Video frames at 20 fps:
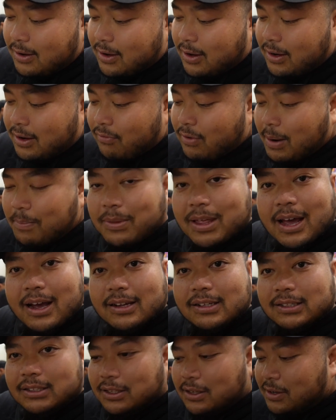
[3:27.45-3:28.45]
Gotta rep
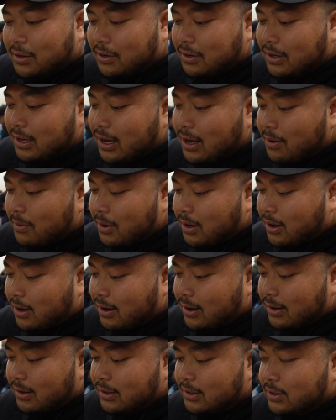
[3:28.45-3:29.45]
that. So yeah, we're
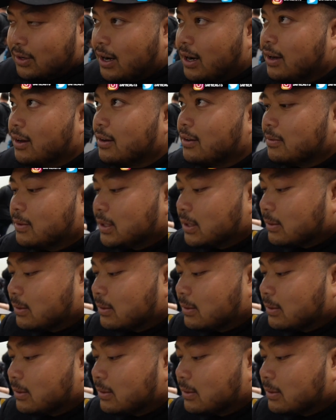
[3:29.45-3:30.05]
gonna try it.